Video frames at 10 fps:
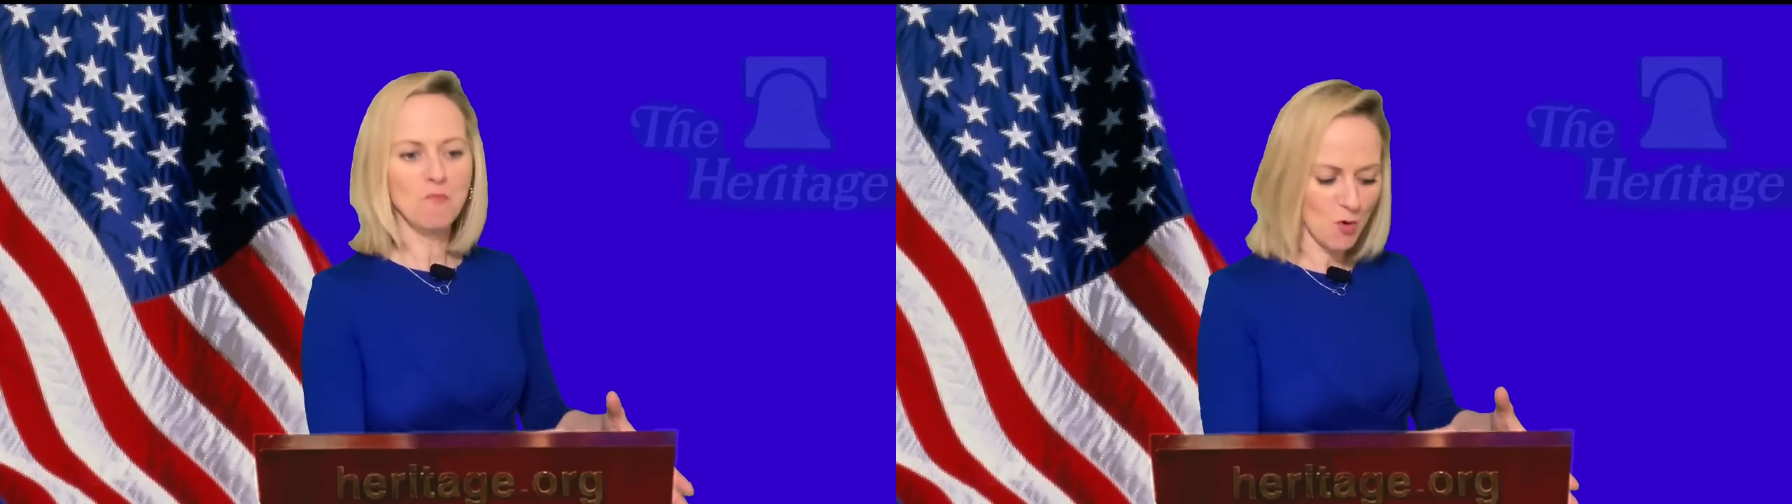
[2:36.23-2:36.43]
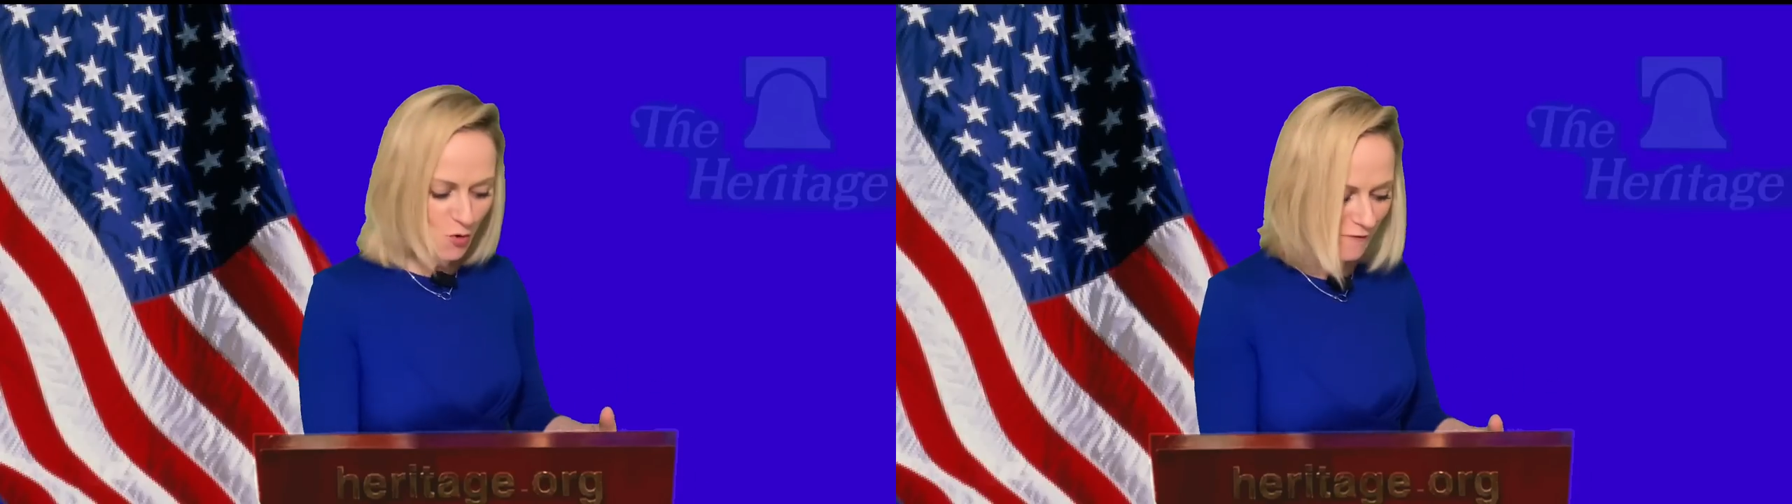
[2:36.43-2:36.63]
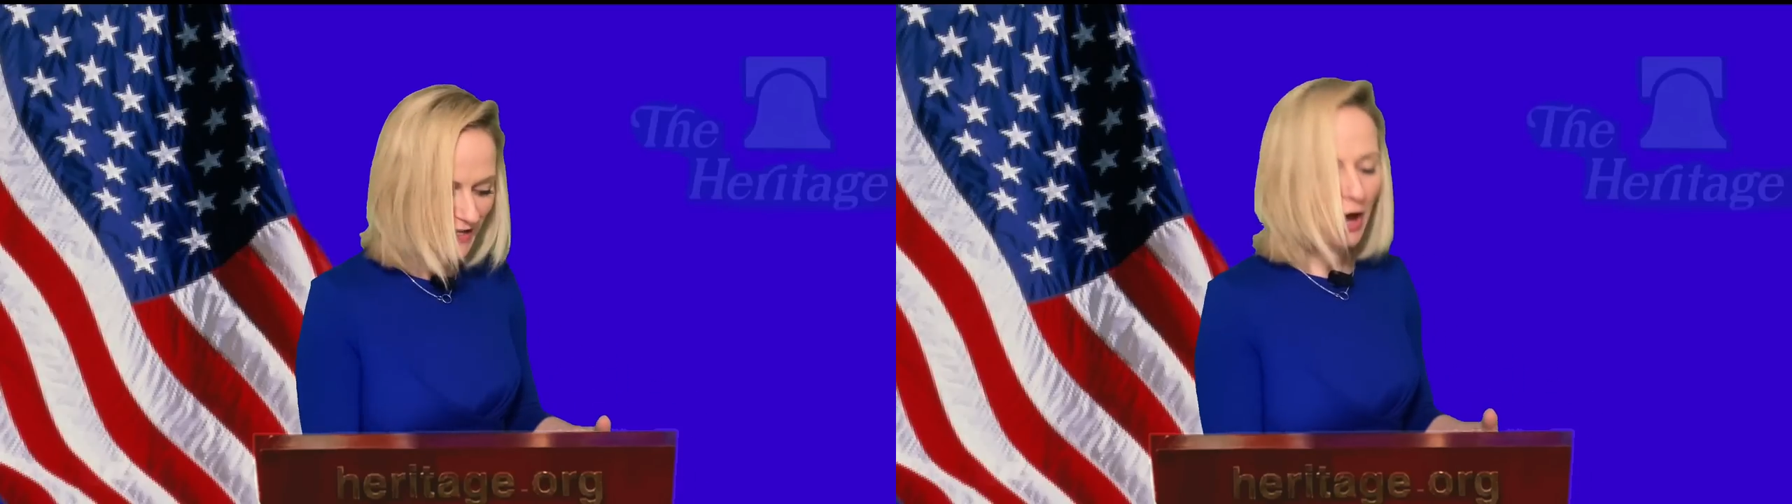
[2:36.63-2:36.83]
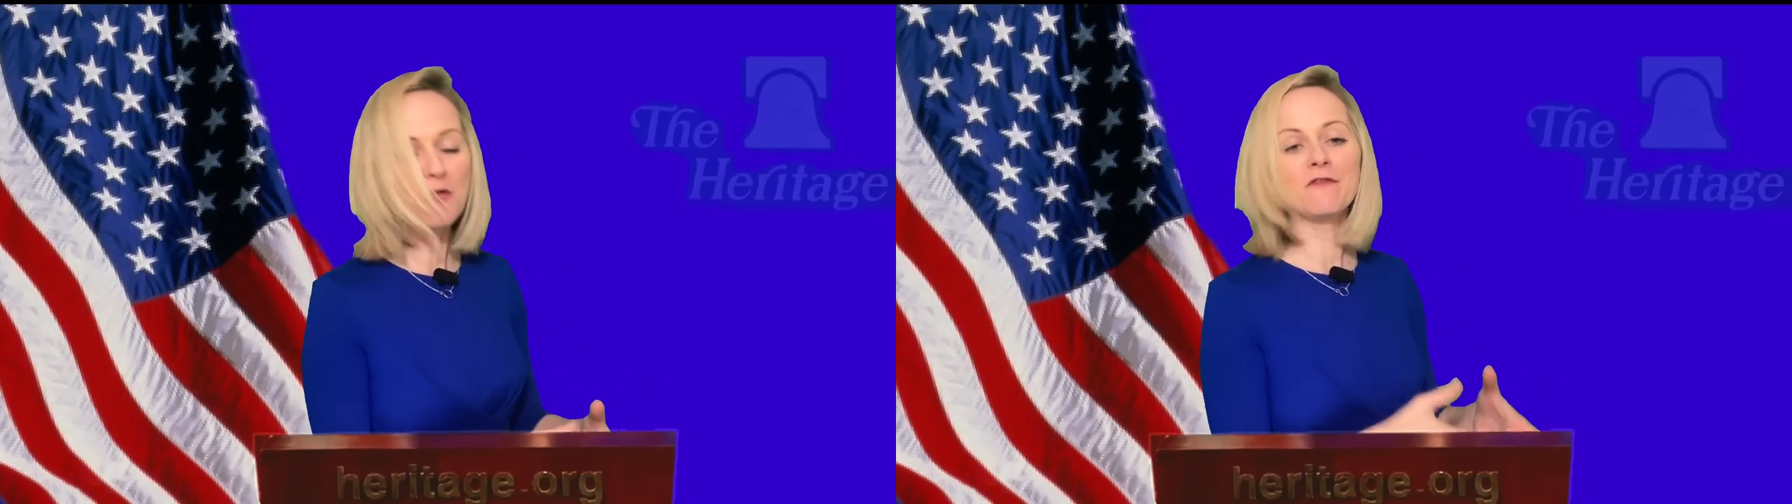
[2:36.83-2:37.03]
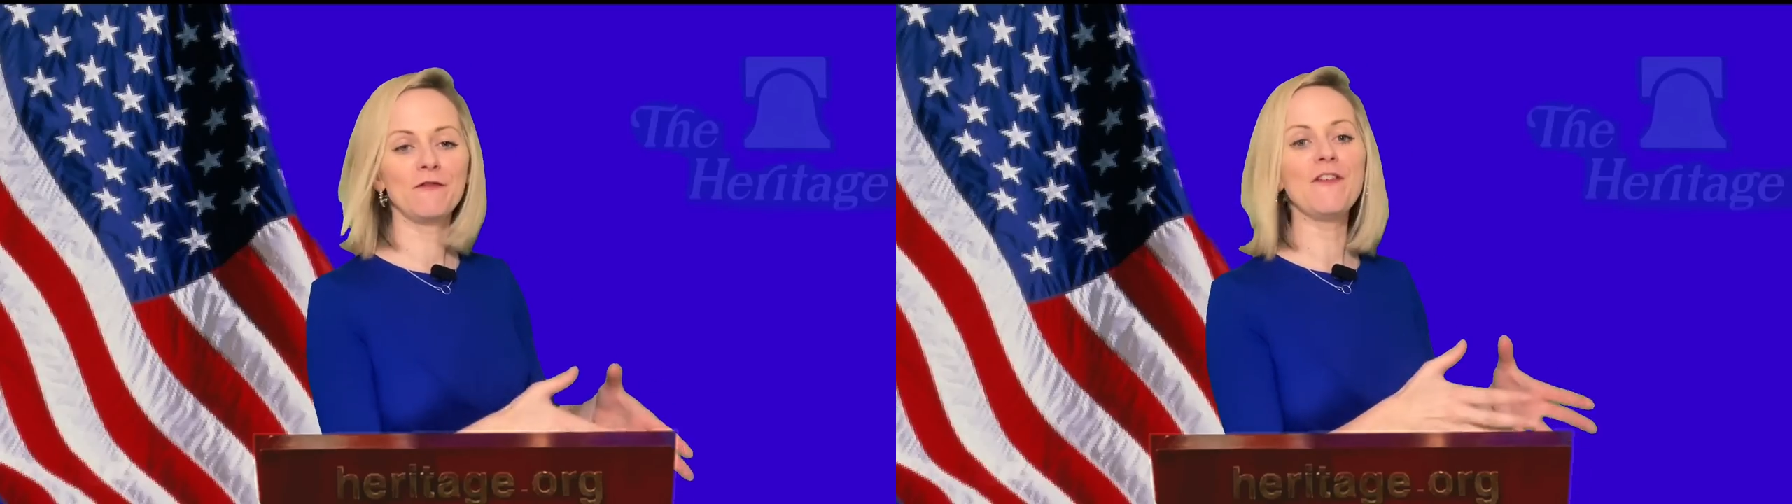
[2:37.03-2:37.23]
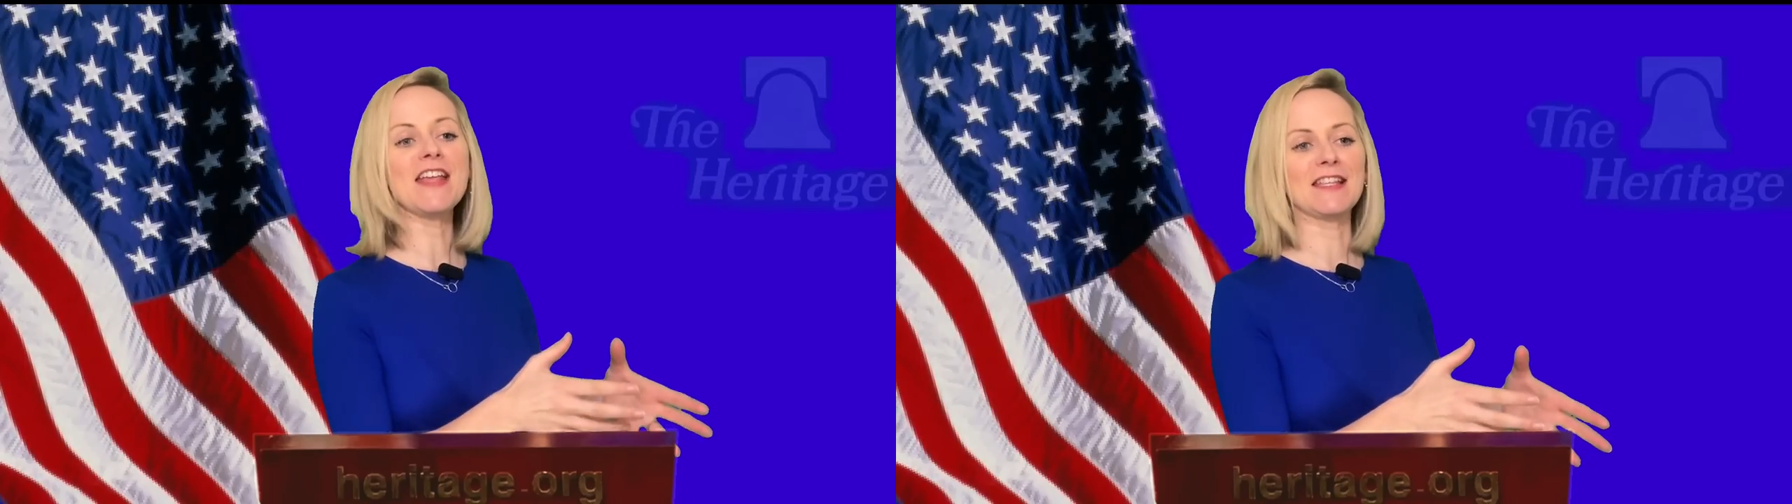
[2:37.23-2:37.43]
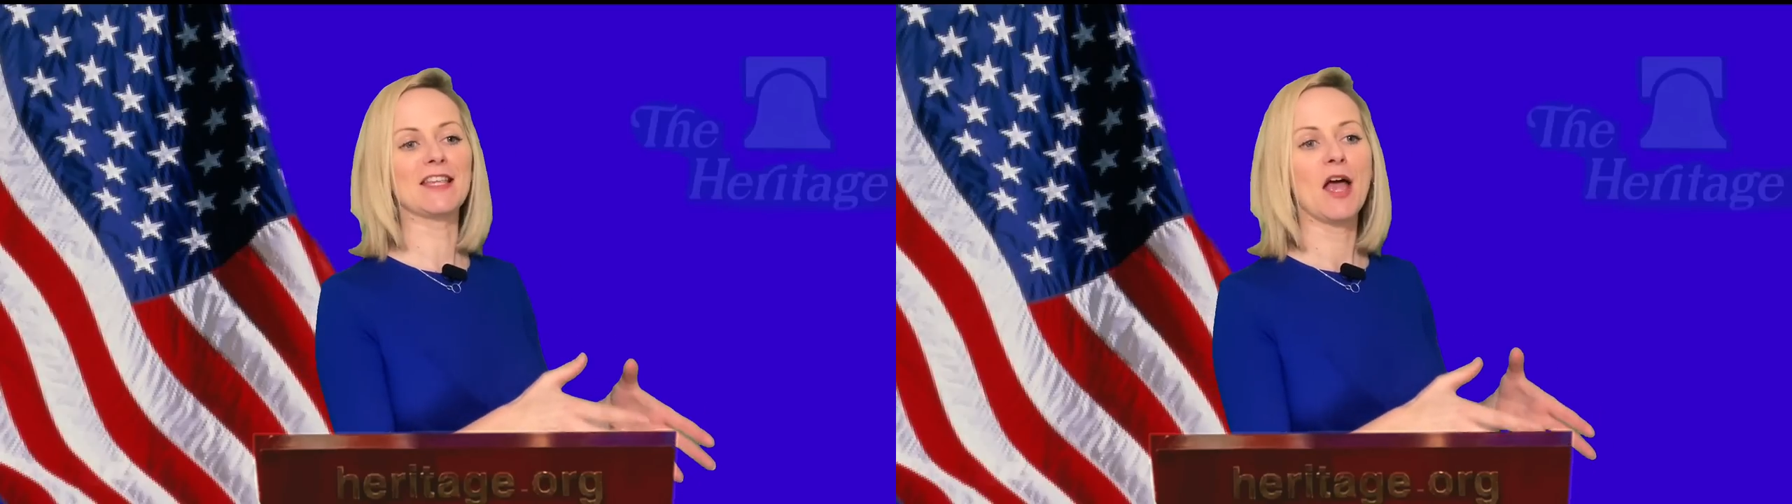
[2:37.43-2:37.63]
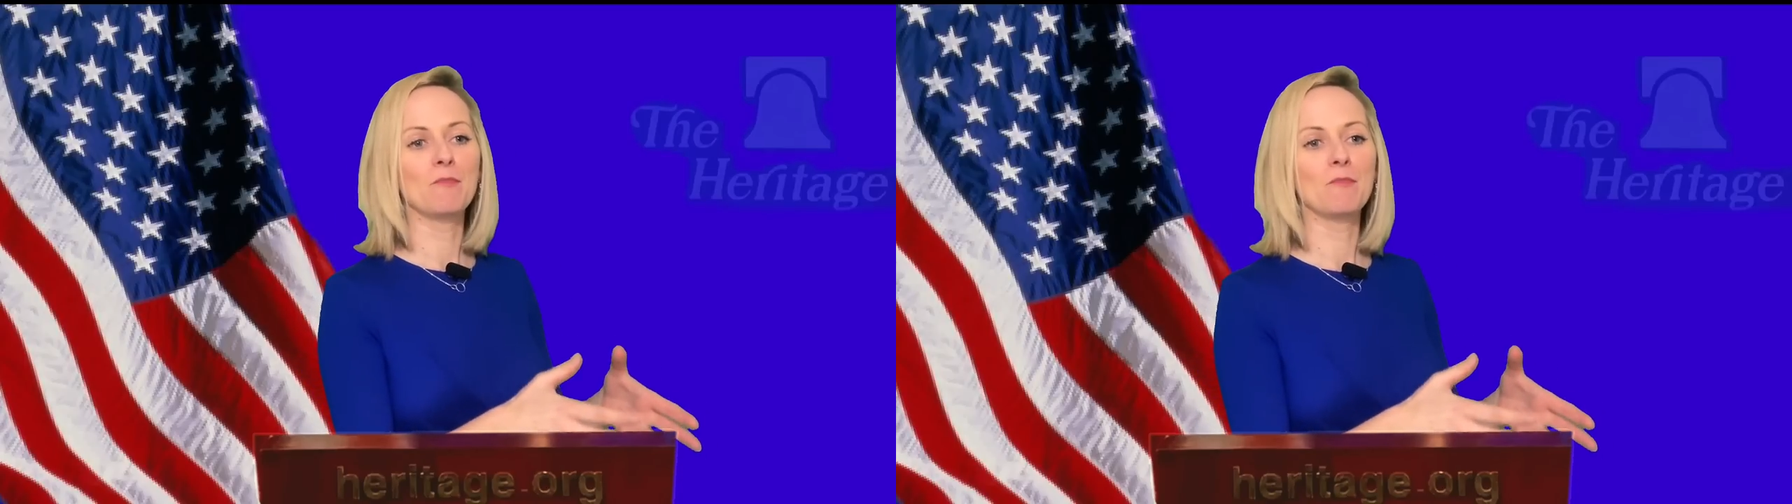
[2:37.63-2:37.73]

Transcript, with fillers: move his own feet